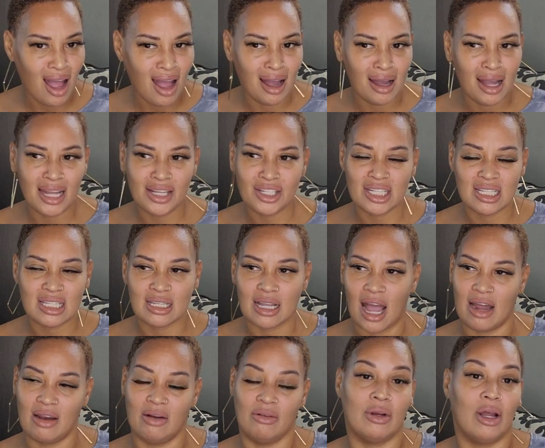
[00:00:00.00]
Uh, it just,
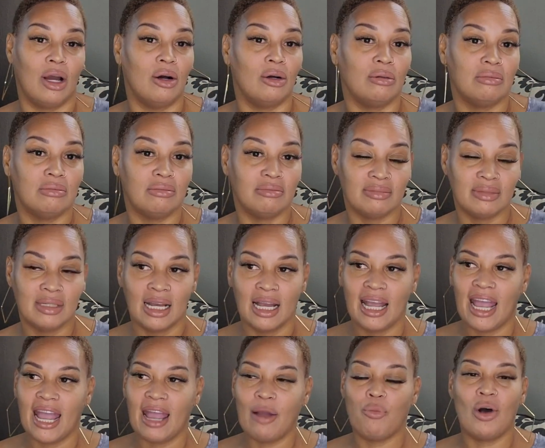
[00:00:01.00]
I don't know.
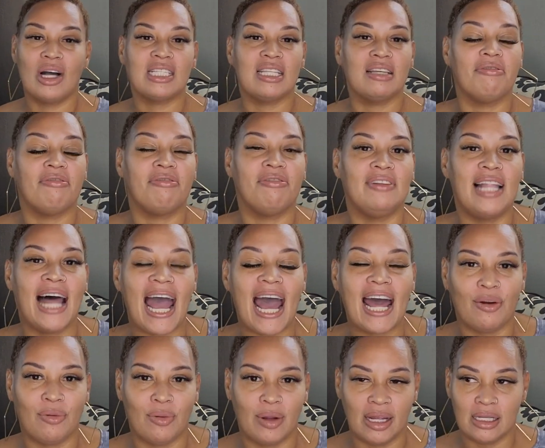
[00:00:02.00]
It wasn't
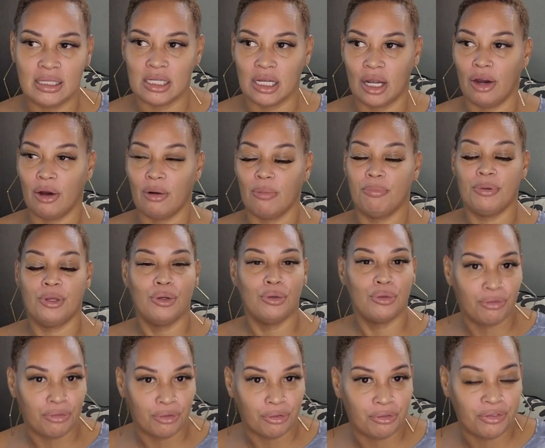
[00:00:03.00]
flattering to her
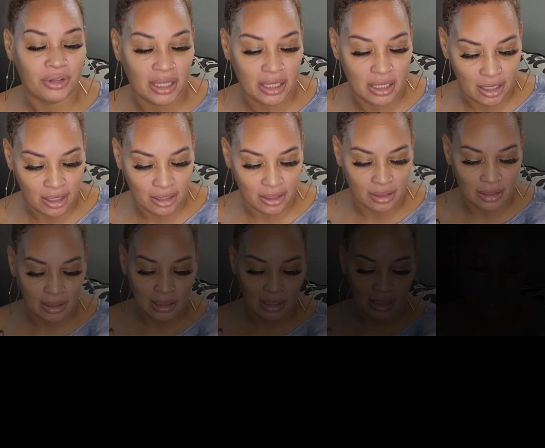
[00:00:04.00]
beautiful figure.
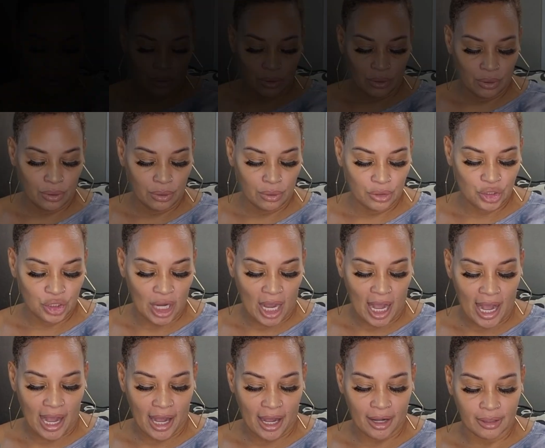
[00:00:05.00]
Ooh,
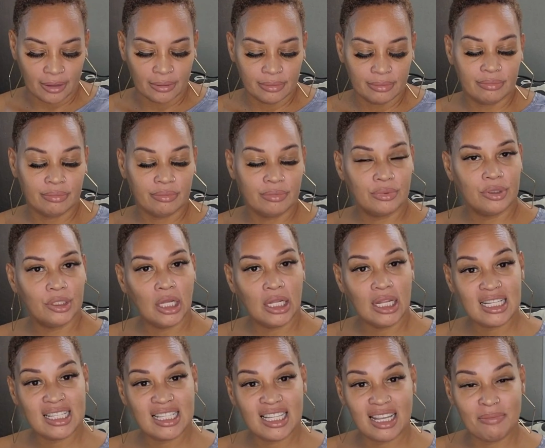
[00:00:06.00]
child. So
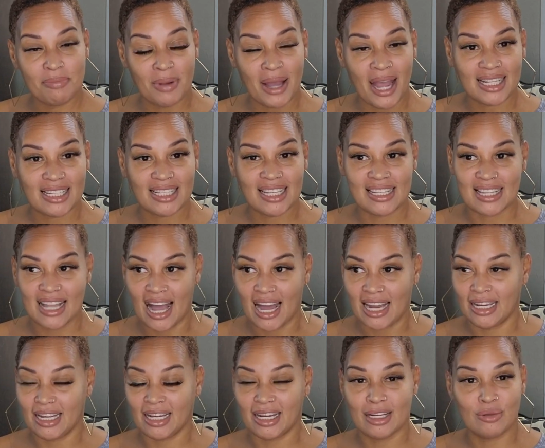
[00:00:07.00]
let's get back to
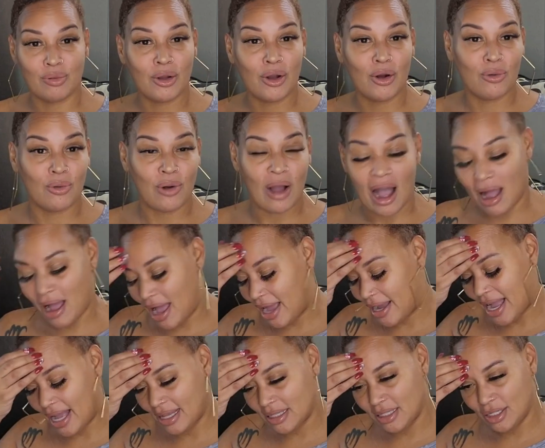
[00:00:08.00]
Zadia because we're gonna. I,
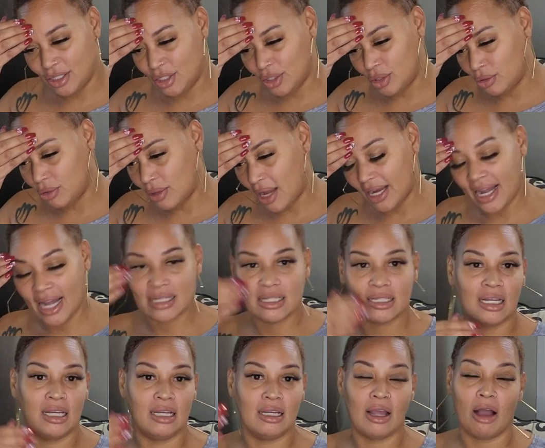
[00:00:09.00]
got to do. I got to
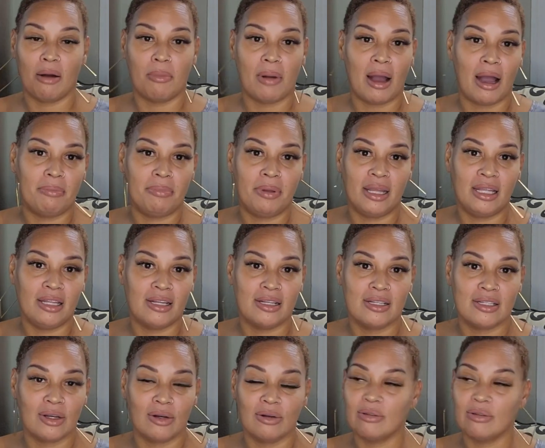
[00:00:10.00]
give y'all my opinions